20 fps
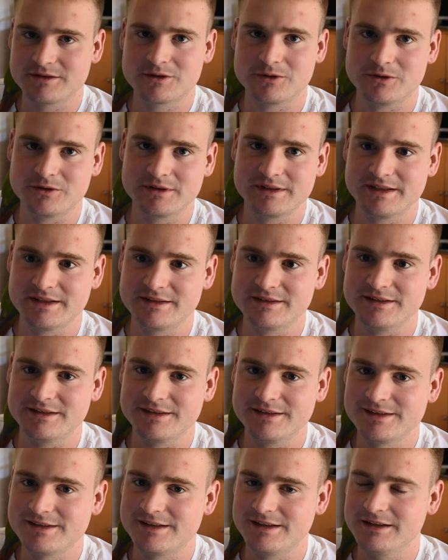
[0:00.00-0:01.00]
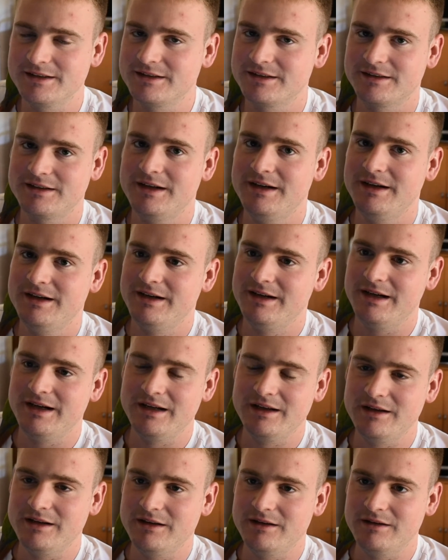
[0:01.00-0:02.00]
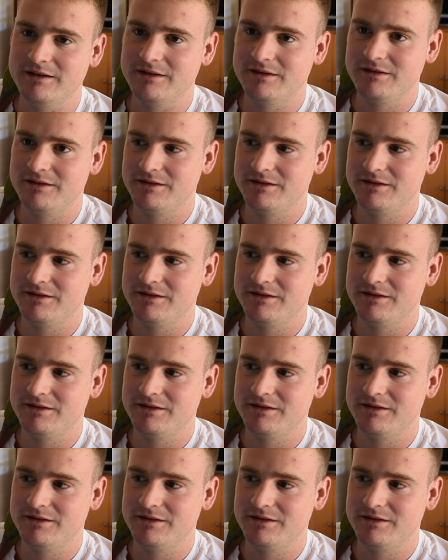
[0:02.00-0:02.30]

cortex is thick in